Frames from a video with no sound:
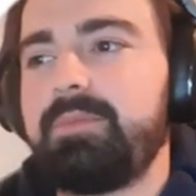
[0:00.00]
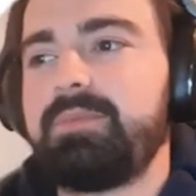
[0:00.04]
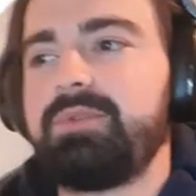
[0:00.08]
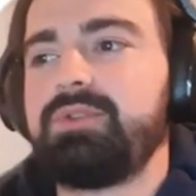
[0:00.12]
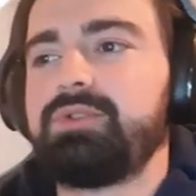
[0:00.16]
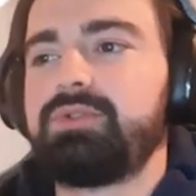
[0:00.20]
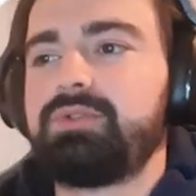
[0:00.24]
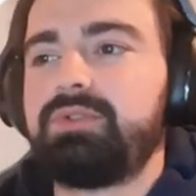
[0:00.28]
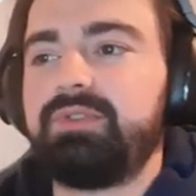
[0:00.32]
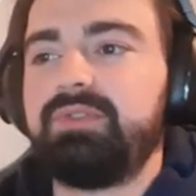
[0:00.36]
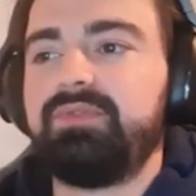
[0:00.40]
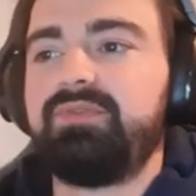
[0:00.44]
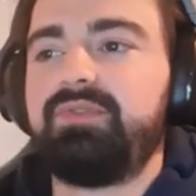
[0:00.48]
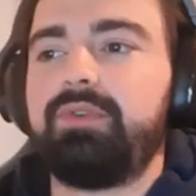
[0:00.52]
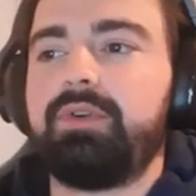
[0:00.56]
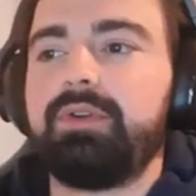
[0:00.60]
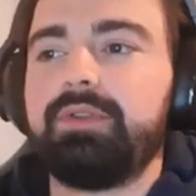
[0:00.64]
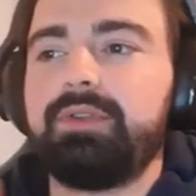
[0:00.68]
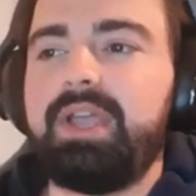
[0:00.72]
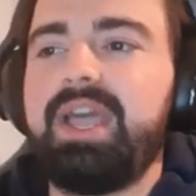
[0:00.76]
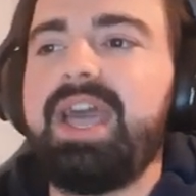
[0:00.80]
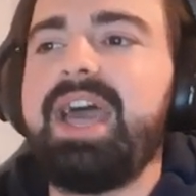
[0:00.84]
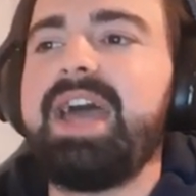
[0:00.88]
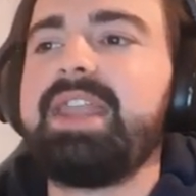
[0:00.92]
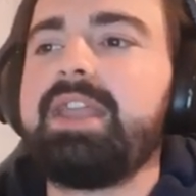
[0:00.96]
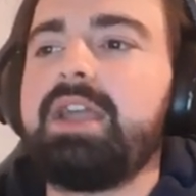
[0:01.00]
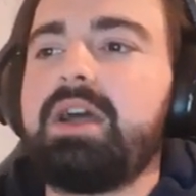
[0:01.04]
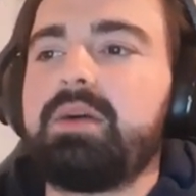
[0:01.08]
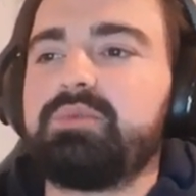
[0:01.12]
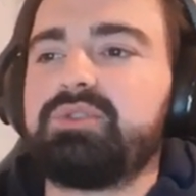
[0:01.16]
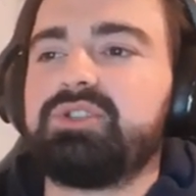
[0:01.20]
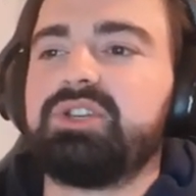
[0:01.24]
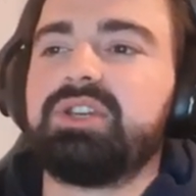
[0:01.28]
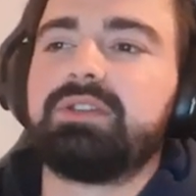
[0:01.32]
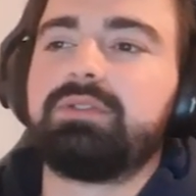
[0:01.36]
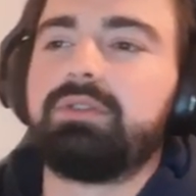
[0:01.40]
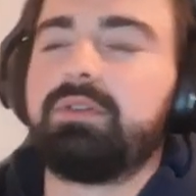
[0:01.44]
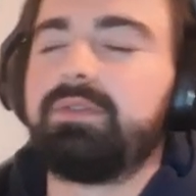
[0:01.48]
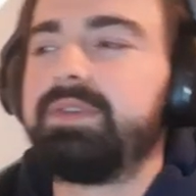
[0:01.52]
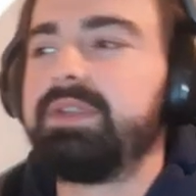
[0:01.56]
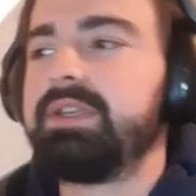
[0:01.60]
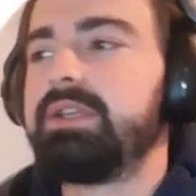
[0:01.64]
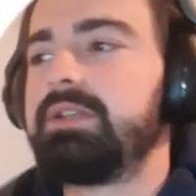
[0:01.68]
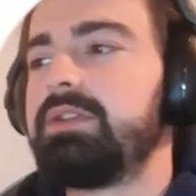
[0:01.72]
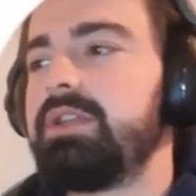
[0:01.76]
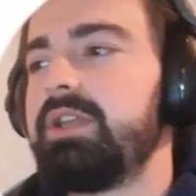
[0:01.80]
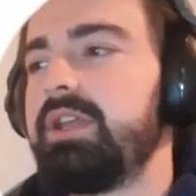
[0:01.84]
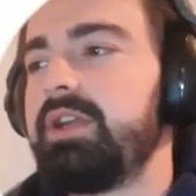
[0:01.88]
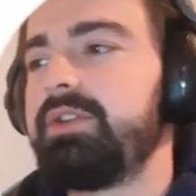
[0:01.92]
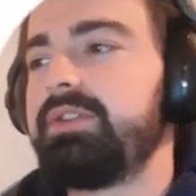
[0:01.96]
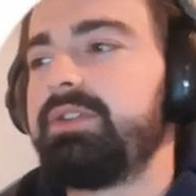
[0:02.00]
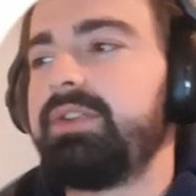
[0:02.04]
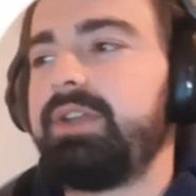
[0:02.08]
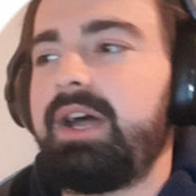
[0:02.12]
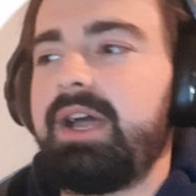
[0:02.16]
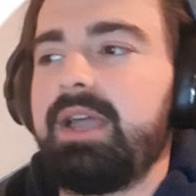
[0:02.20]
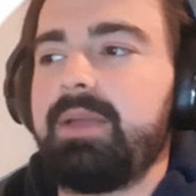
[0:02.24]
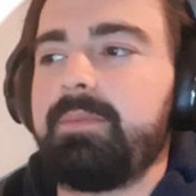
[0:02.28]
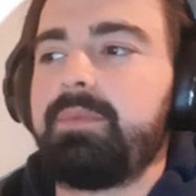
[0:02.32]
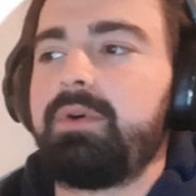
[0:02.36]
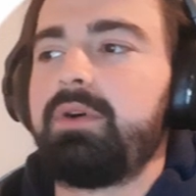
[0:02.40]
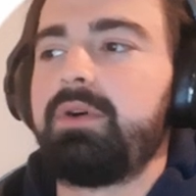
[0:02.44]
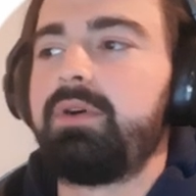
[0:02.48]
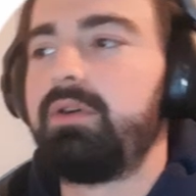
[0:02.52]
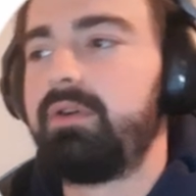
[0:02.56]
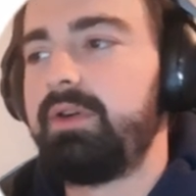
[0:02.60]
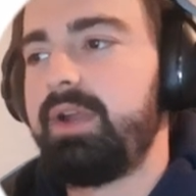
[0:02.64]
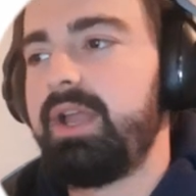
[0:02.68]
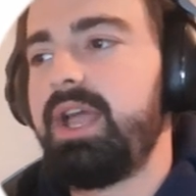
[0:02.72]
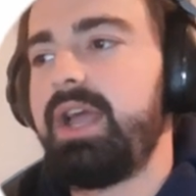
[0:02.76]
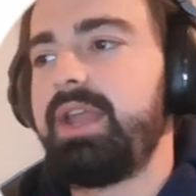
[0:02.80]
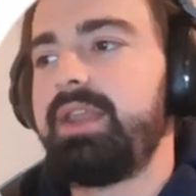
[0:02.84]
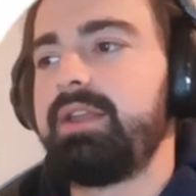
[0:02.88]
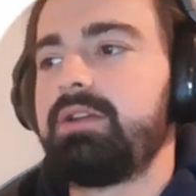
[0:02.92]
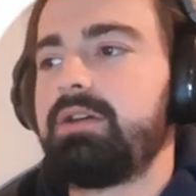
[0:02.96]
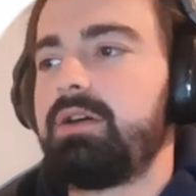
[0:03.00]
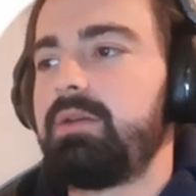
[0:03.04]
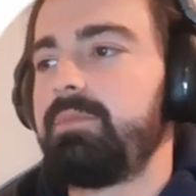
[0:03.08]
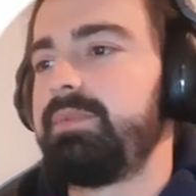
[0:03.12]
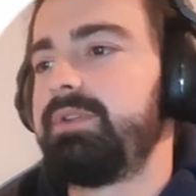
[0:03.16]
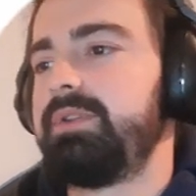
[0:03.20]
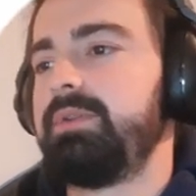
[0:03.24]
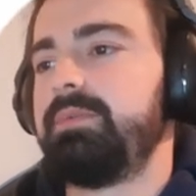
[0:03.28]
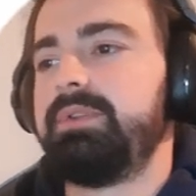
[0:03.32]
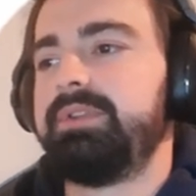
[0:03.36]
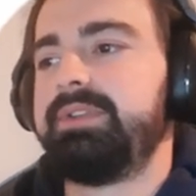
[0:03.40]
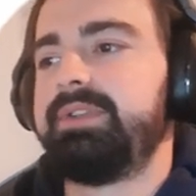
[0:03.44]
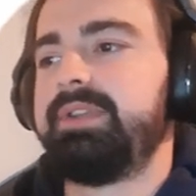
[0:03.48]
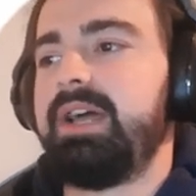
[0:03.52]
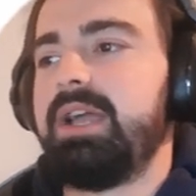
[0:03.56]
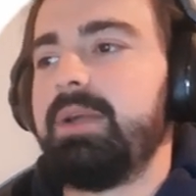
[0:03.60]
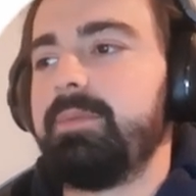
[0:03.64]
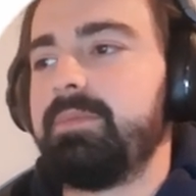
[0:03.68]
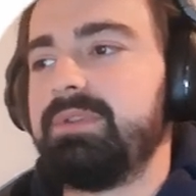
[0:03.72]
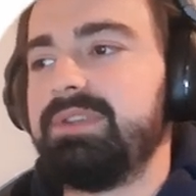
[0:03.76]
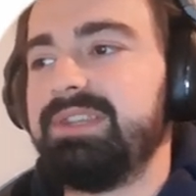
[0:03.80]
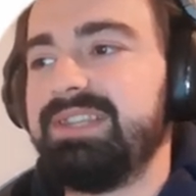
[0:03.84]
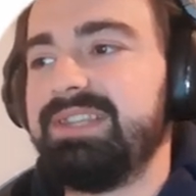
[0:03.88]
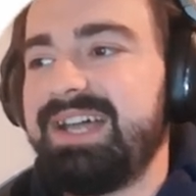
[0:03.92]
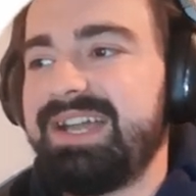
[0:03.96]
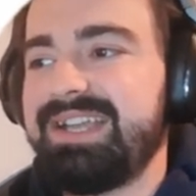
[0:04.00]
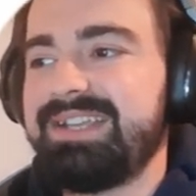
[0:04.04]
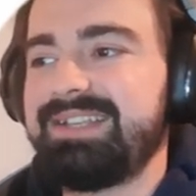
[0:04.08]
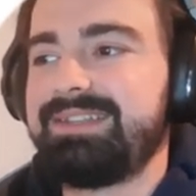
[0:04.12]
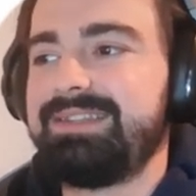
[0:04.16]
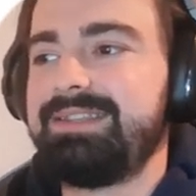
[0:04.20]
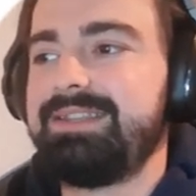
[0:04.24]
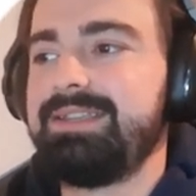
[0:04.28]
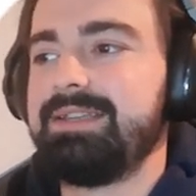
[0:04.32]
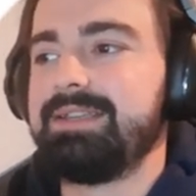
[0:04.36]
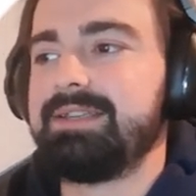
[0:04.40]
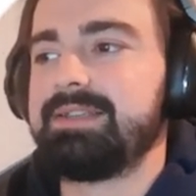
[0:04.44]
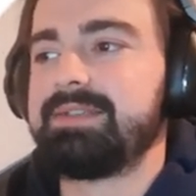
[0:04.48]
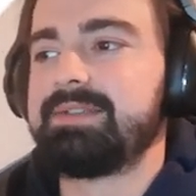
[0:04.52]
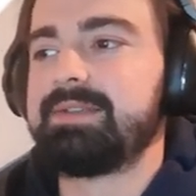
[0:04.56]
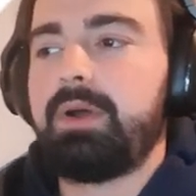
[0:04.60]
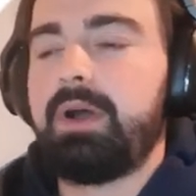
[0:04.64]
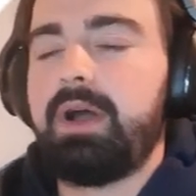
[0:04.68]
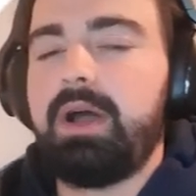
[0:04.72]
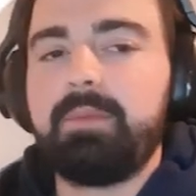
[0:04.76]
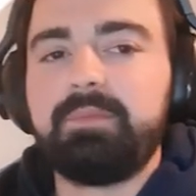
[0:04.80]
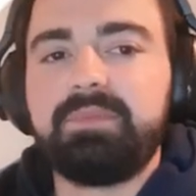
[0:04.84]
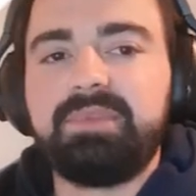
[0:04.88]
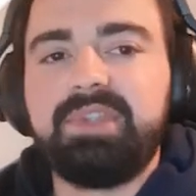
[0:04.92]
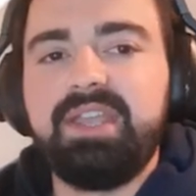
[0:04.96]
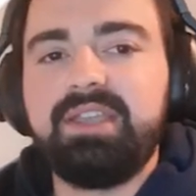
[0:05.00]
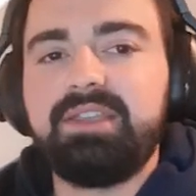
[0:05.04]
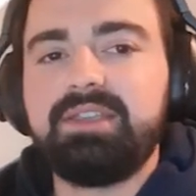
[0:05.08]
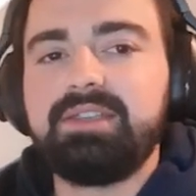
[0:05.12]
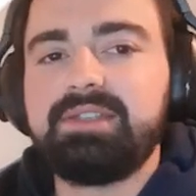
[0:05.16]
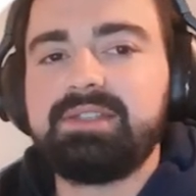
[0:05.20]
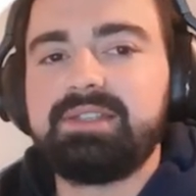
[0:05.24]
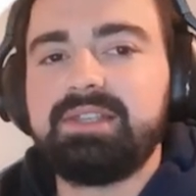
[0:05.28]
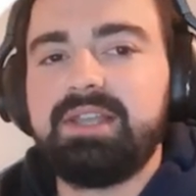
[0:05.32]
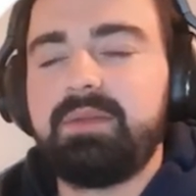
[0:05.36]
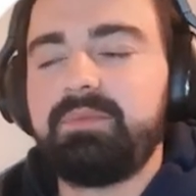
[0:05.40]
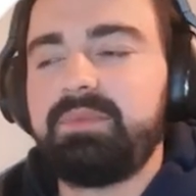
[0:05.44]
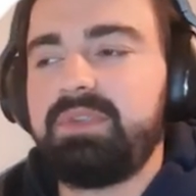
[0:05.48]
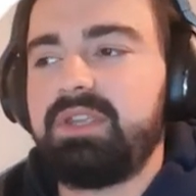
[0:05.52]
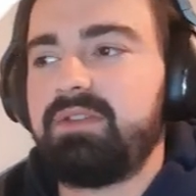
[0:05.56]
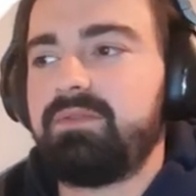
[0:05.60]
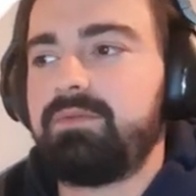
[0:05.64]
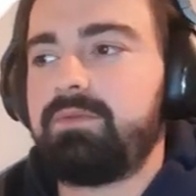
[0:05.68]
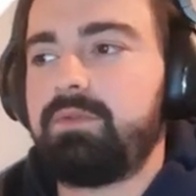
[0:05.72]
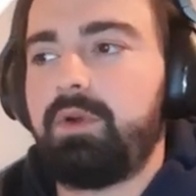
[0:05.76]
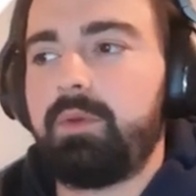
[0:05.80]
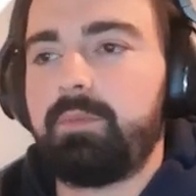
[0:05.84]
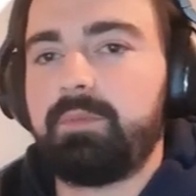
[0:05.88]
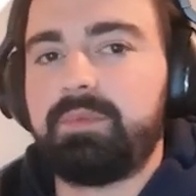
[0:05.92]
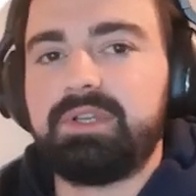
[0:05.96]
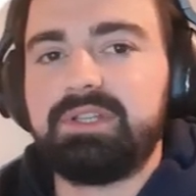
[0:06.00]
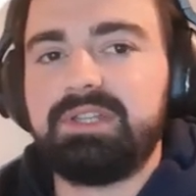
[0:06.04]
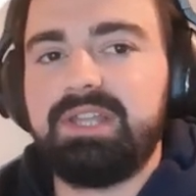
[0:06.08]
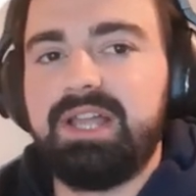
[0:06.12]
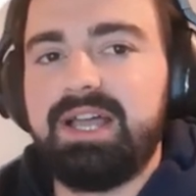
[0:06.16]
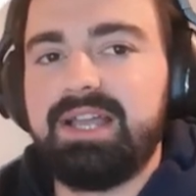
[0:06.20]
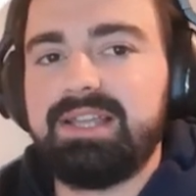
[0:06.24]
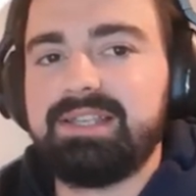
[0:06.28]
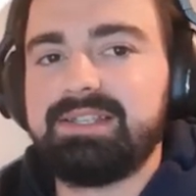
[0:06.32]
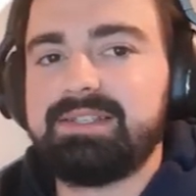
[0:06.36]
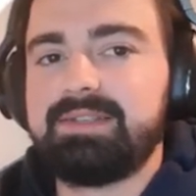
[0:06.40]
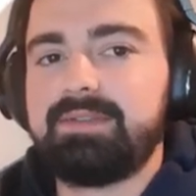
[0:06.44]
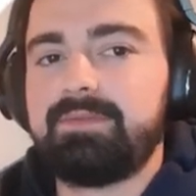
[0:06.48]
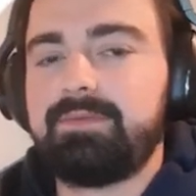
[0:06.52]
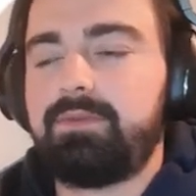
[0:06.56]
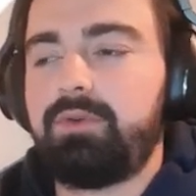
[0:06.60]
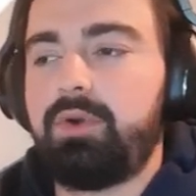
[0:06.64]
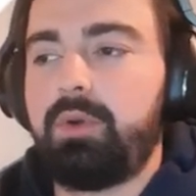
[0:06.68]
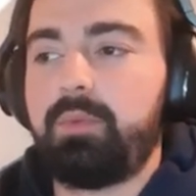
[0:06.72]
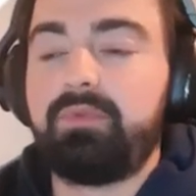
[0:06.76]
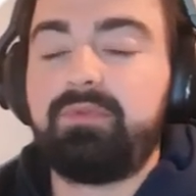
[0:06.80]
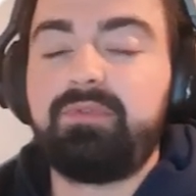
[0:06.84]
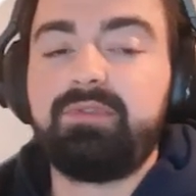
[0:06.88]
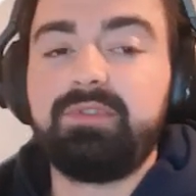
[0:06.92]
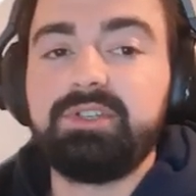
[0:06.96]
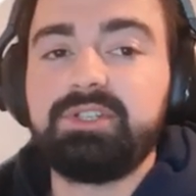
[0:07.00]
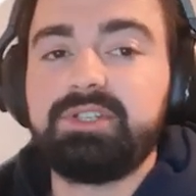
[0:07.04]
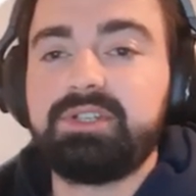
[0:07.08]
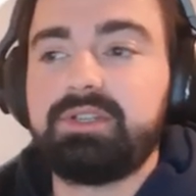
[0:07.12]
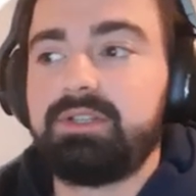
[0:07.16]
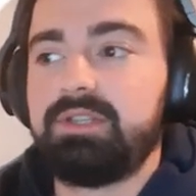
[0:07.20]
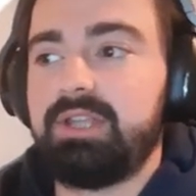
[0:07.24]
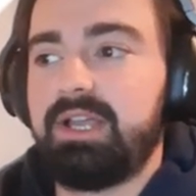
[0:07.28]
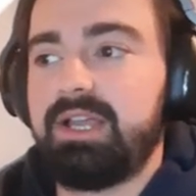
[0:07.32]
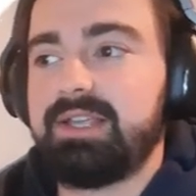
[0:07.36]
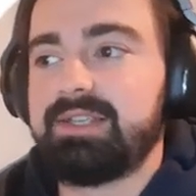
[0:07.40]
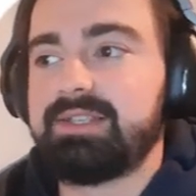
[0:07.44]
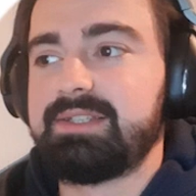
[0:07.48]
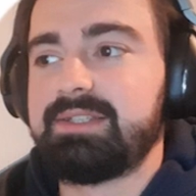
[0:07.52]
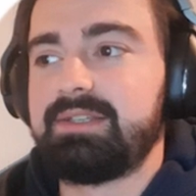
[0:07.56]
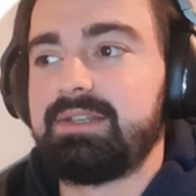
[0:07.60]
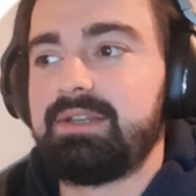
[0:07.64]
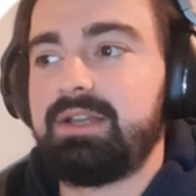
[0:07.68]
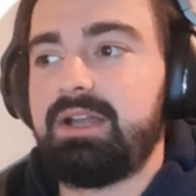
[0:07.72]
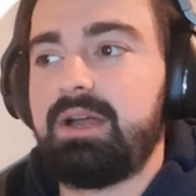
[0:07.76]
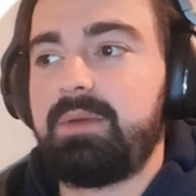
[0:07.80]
be used to refer to any object of declared type or any computable type. Like this. I'm taking something from fish class.